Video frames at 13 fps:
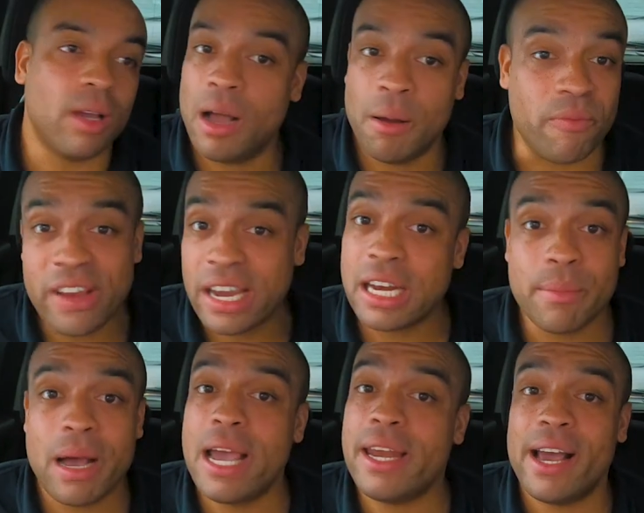I'm thinking
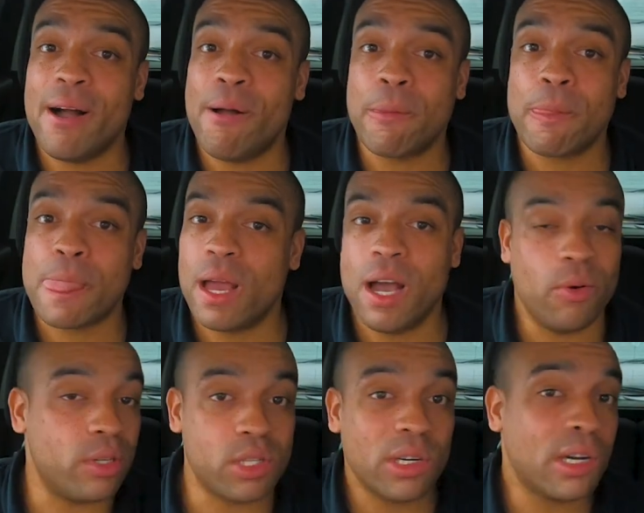about it now. I
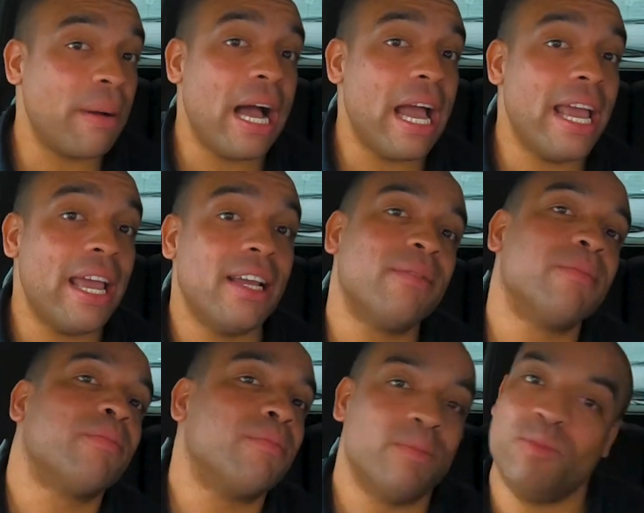want to talk about it
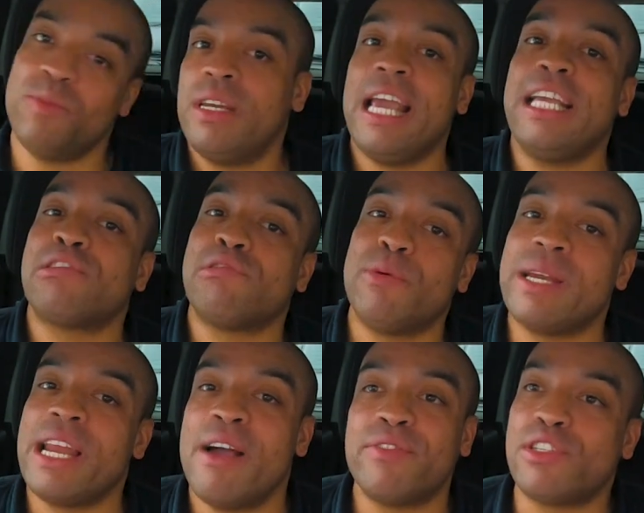later on when
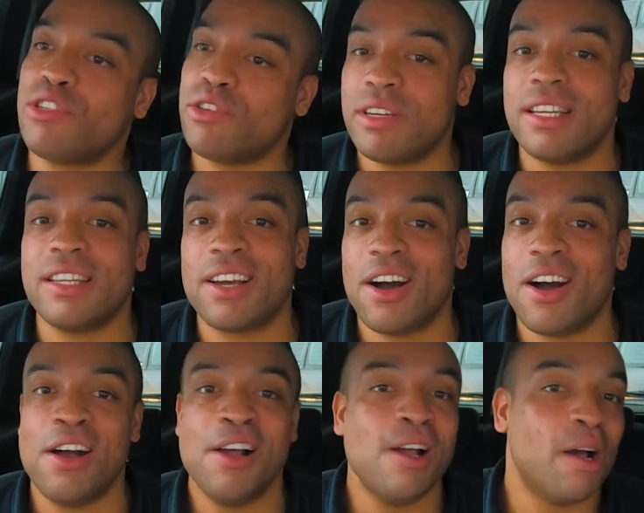I have a student in the
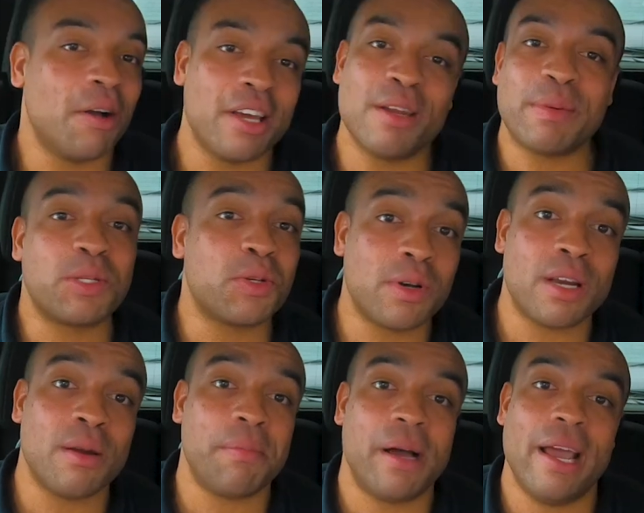car. I'm going to be talking
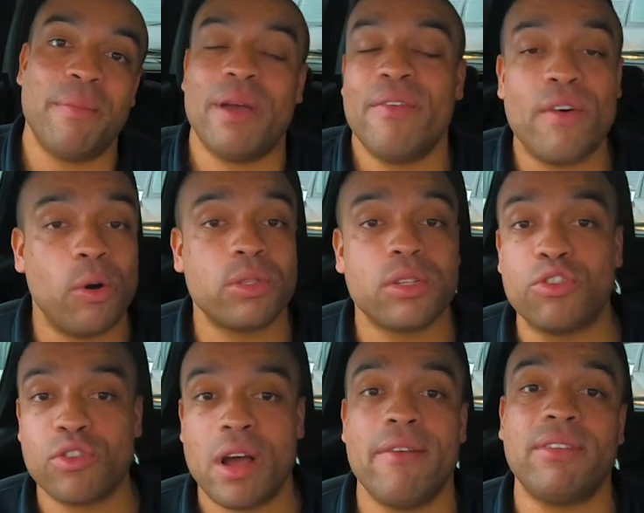about it. But if I was on a
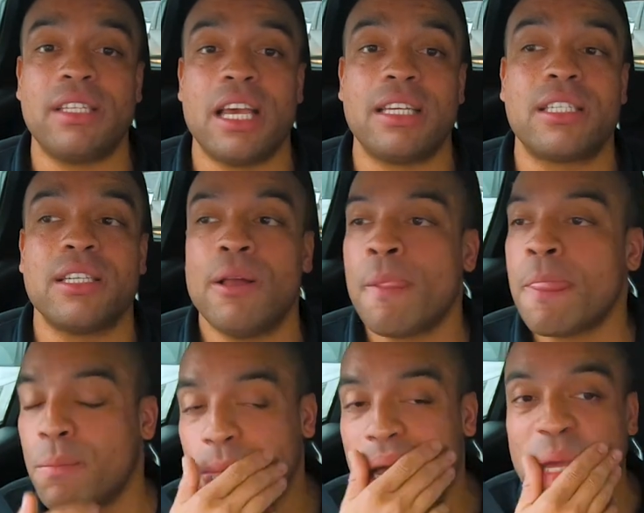driving test,
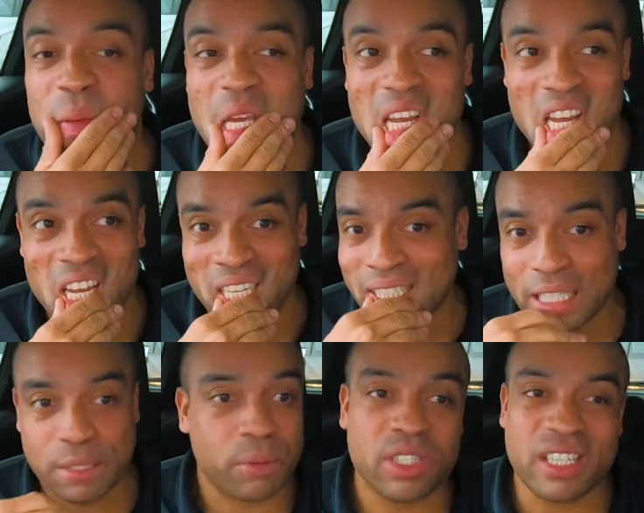maybe
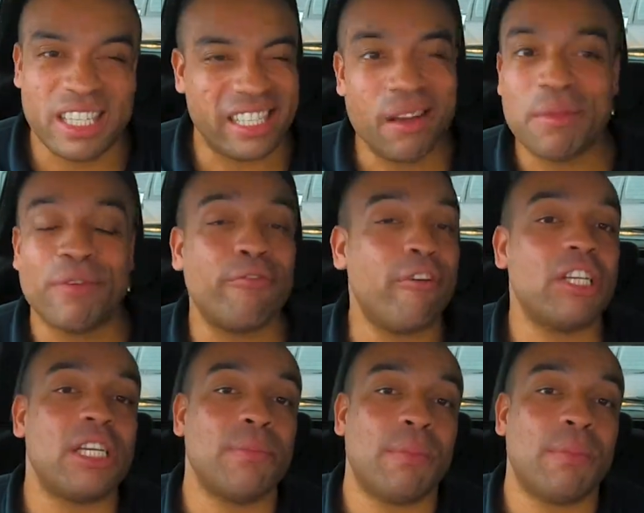just because it's something fresh in